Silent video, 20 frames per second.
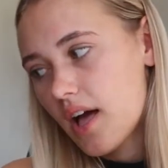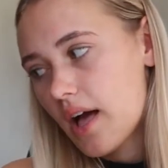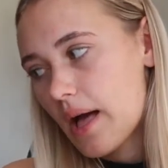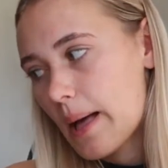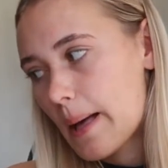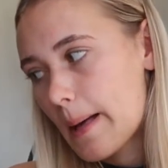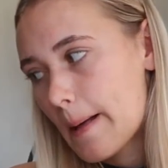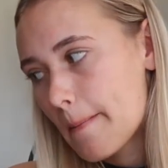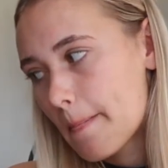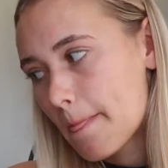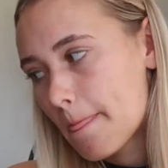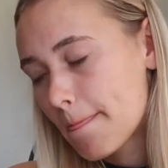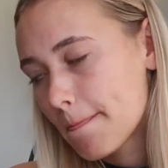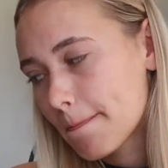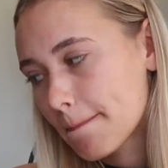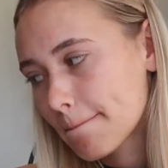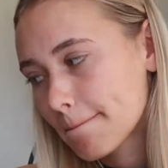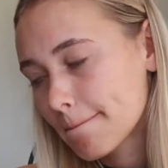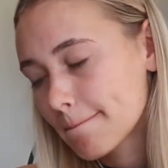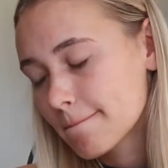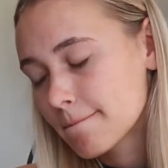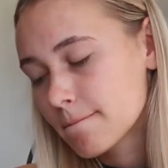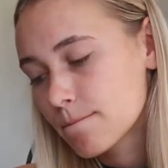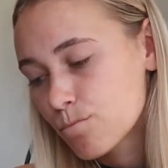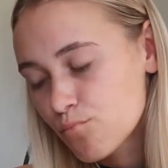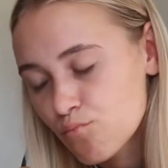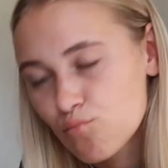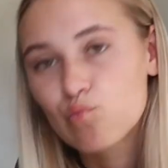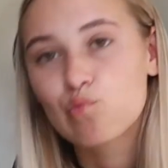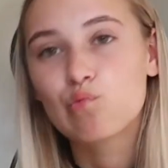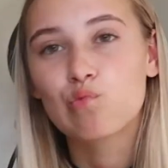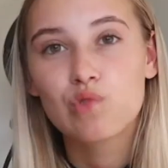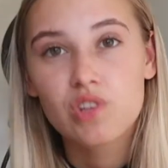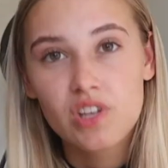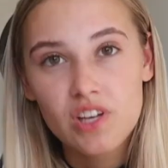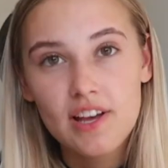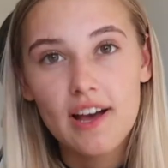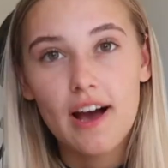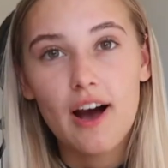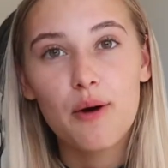
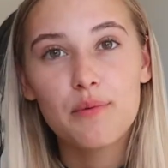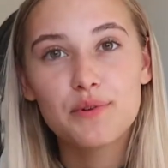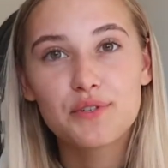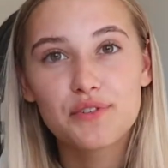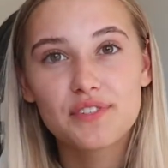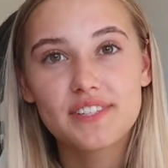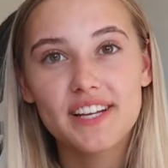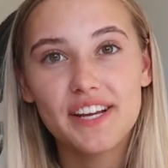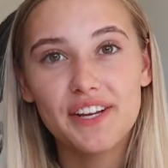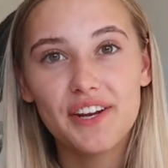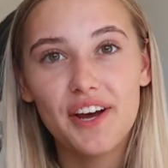um, I'll be sure to let you